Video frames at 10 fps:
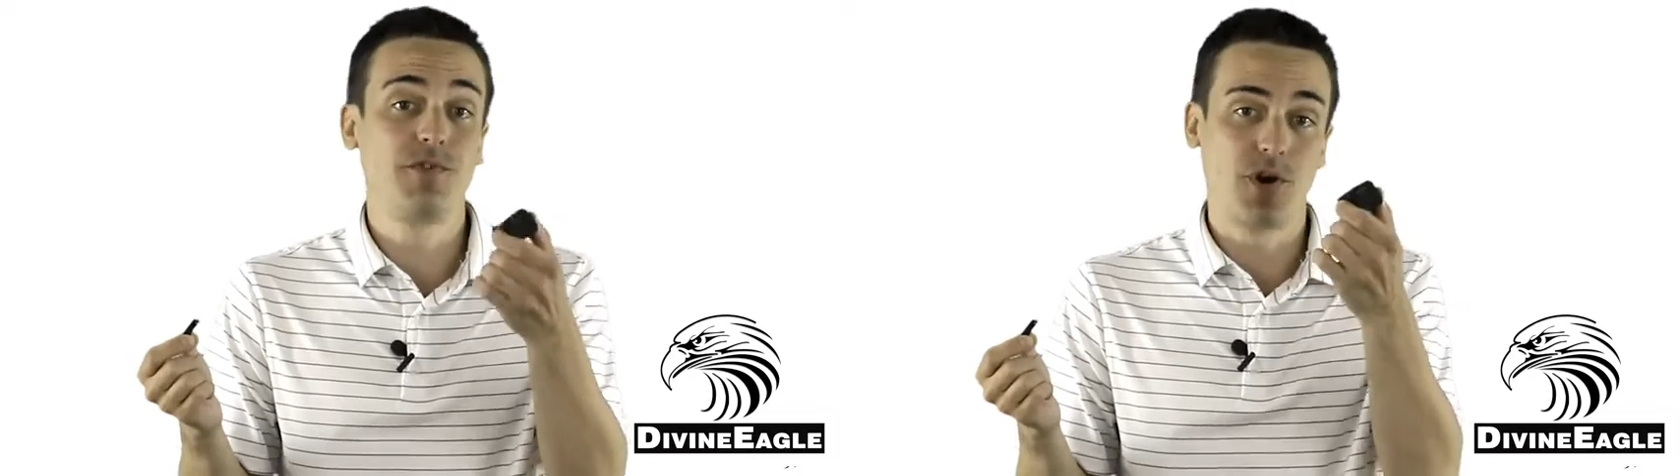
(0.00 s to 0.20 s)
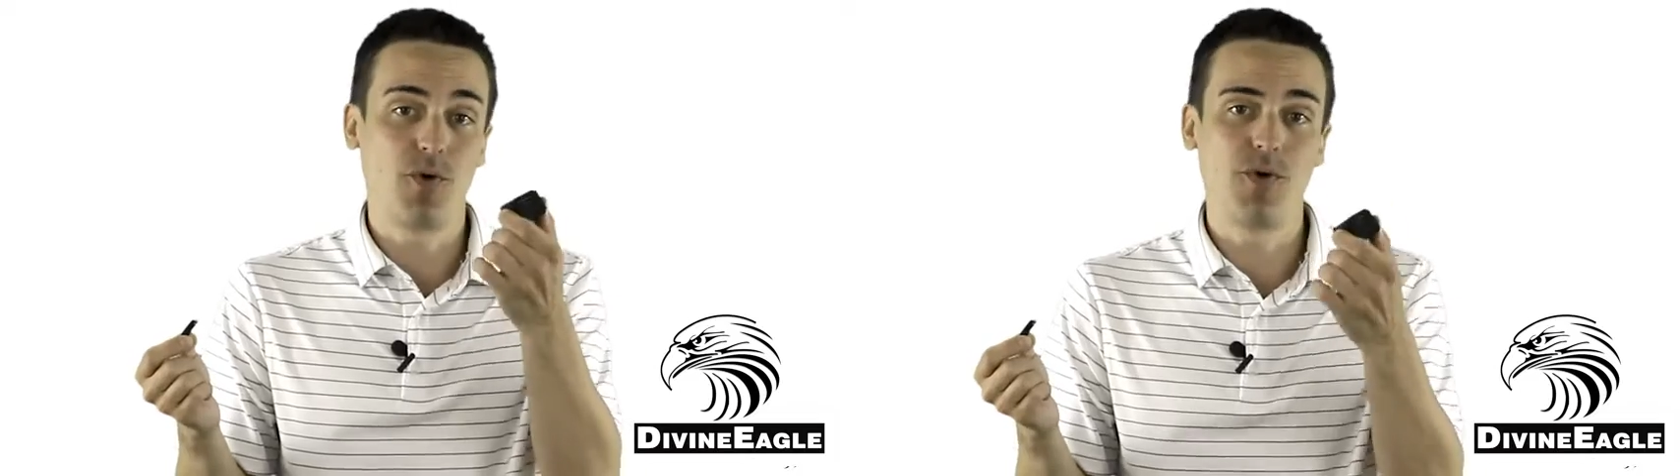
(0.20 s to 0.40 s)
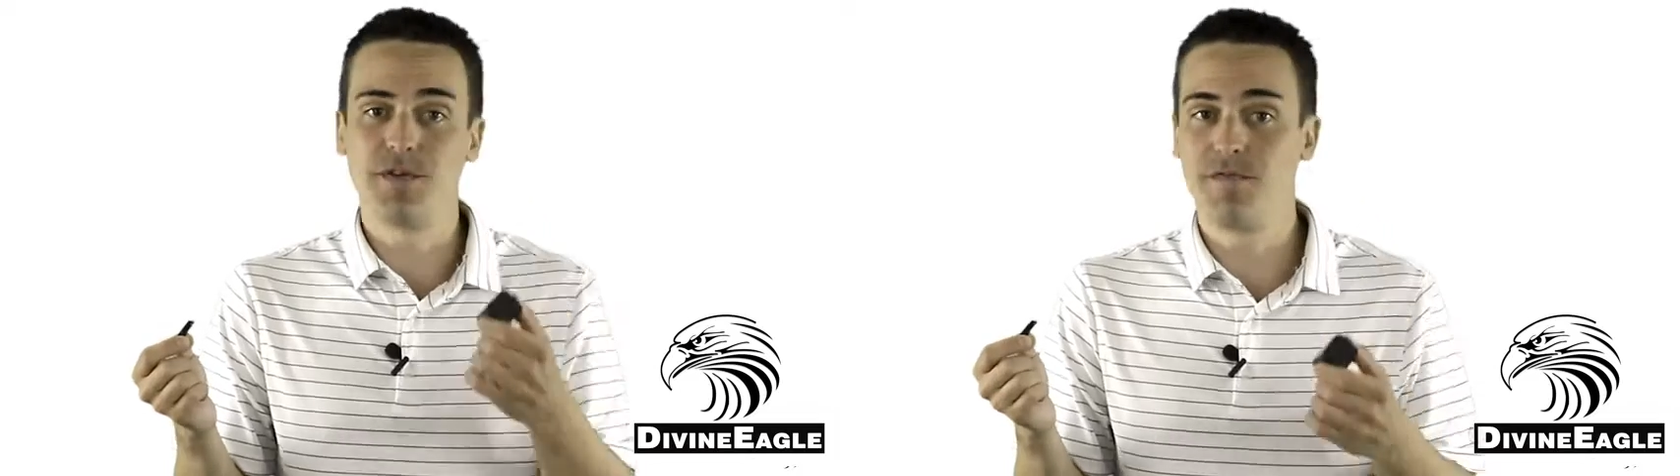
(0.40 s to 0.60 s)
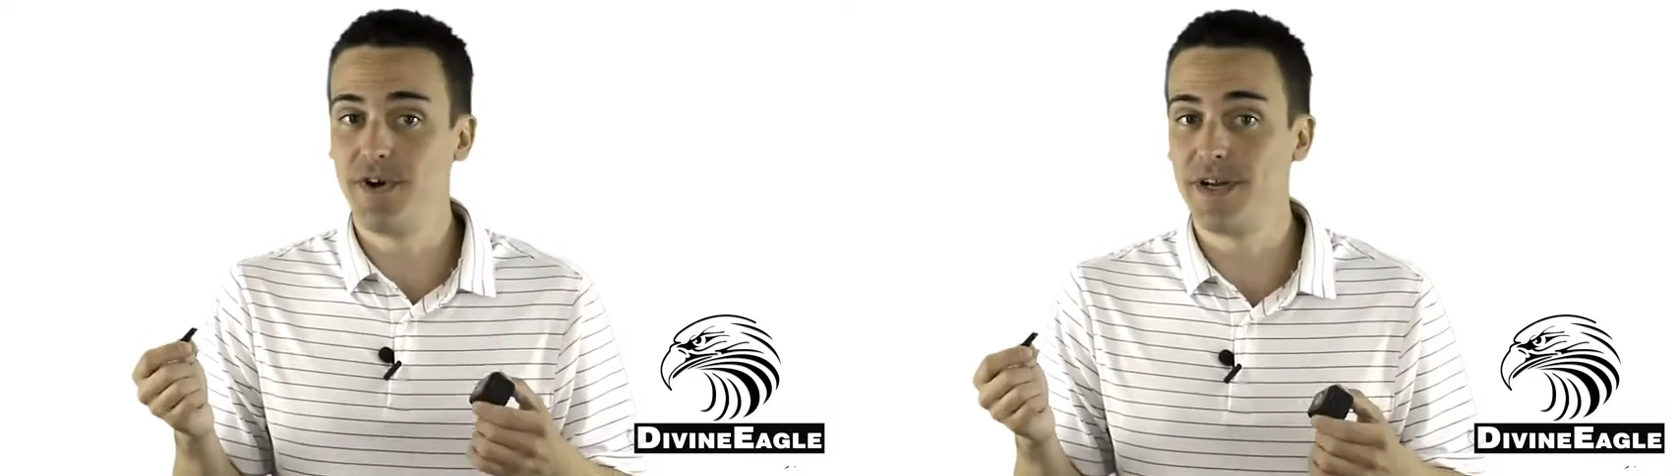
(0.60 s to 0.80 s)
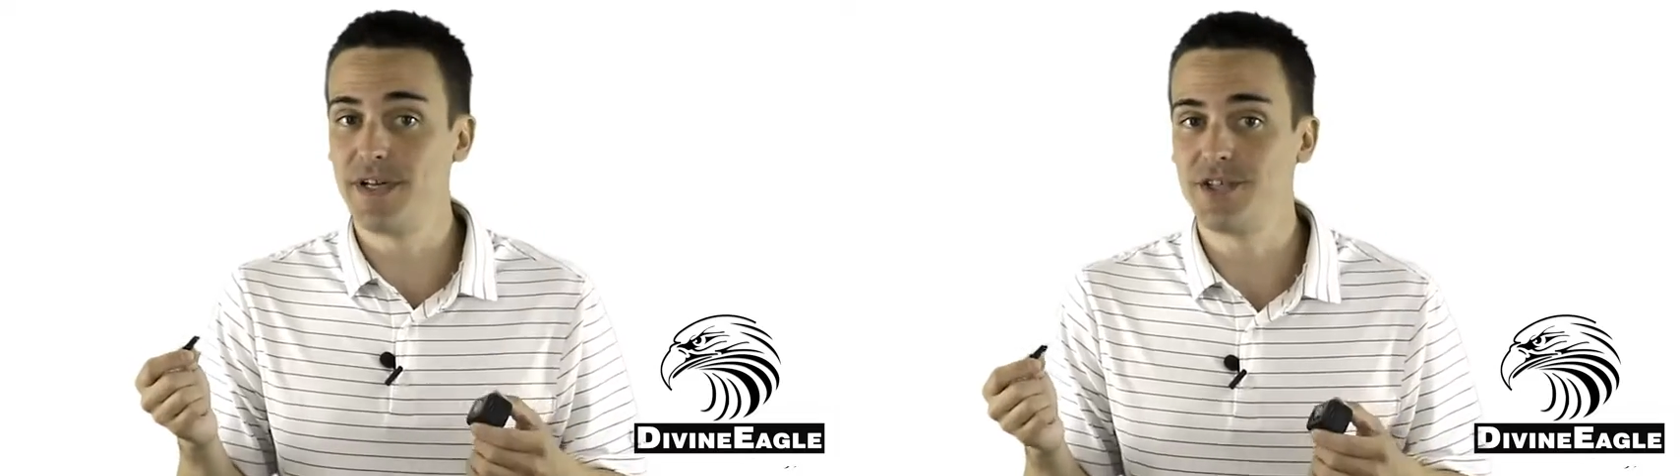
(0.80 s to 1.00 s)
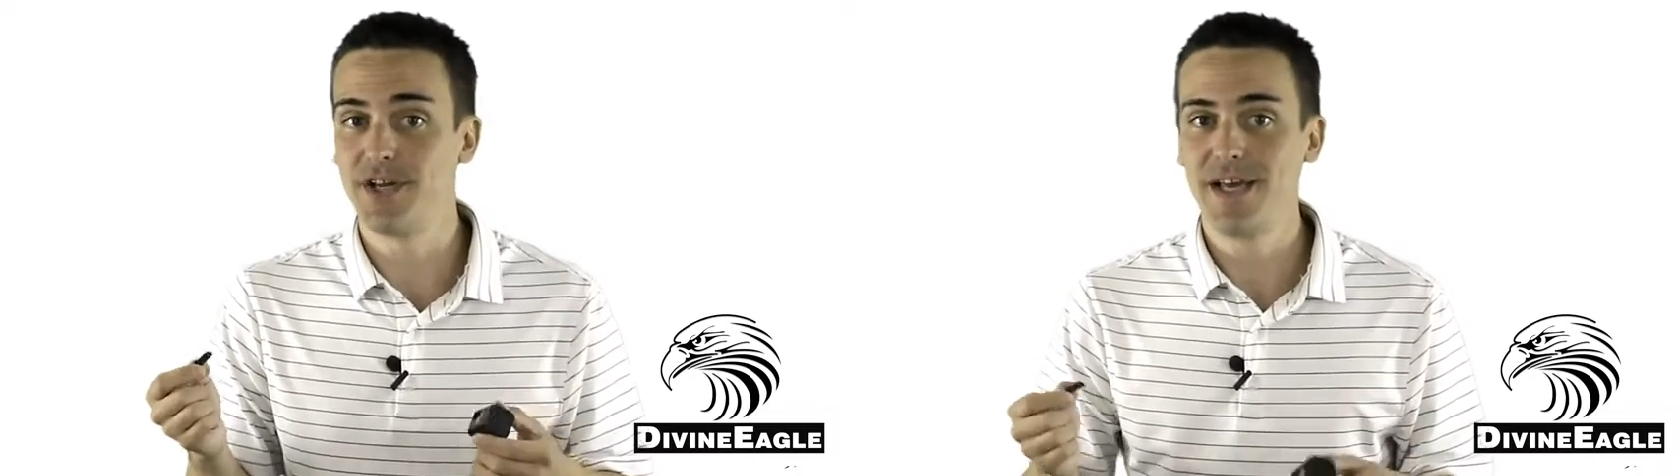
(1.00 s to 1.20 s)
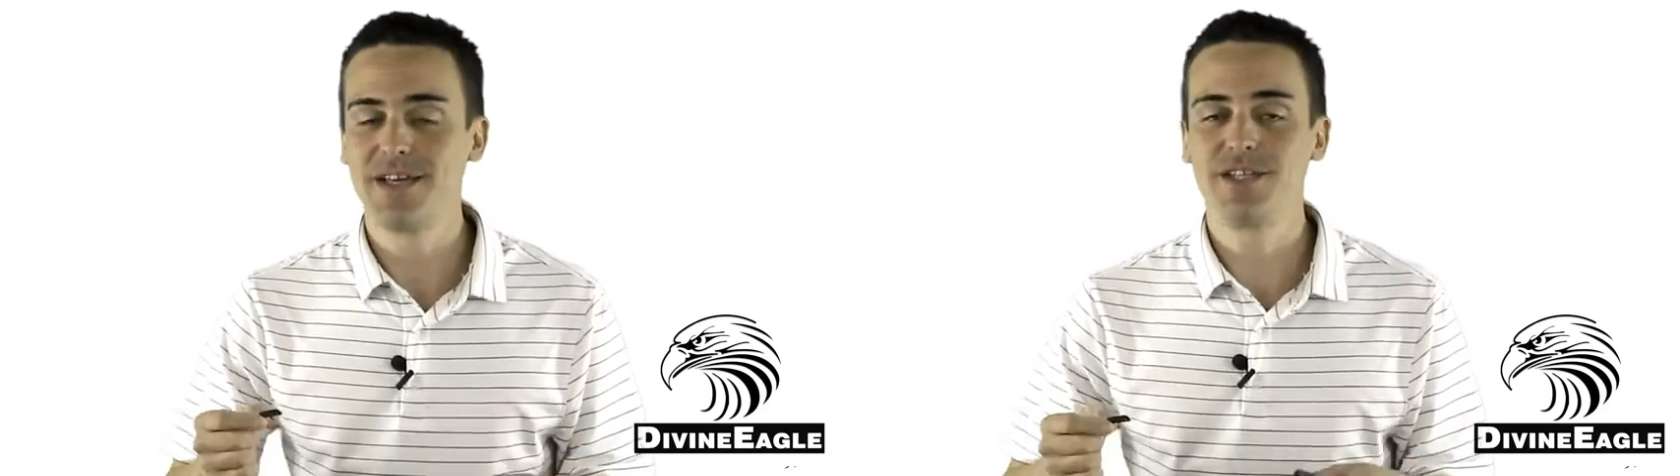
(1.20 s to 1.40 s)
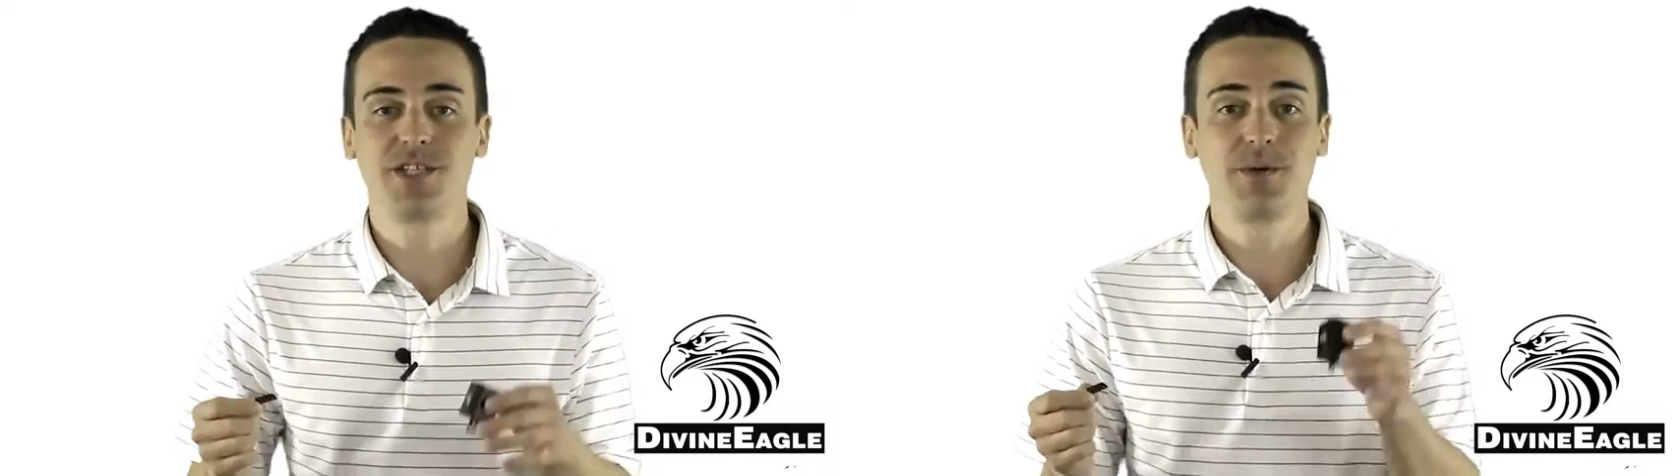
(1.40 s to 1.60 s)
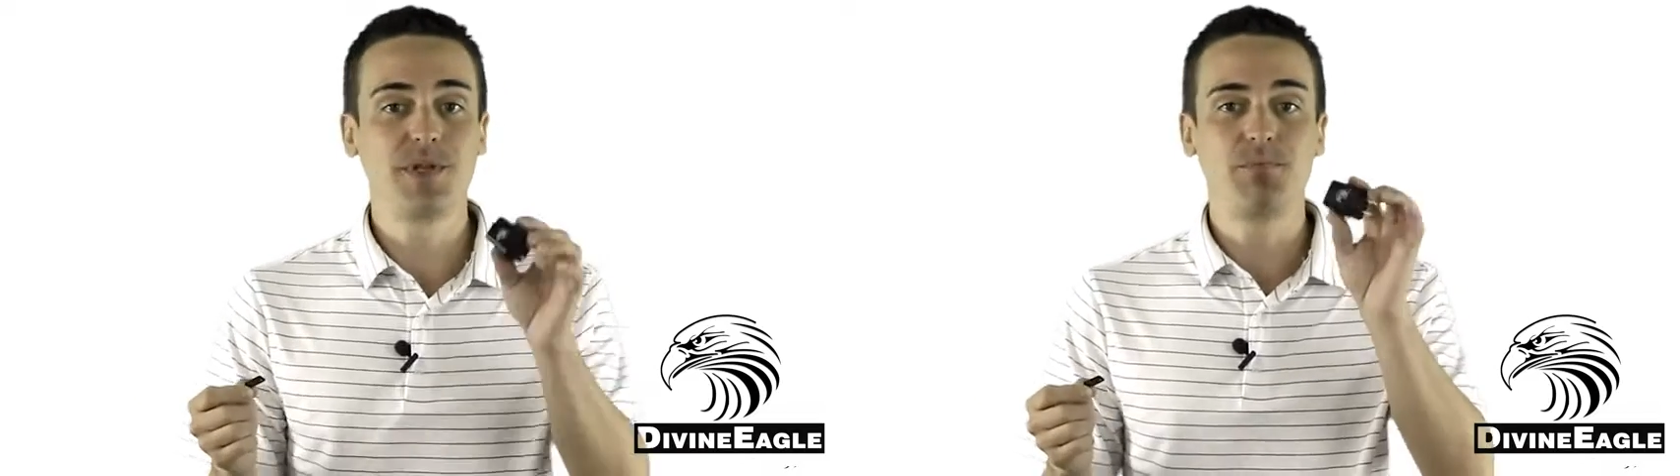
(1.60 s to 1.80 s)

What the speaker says: your recorded footage. You simply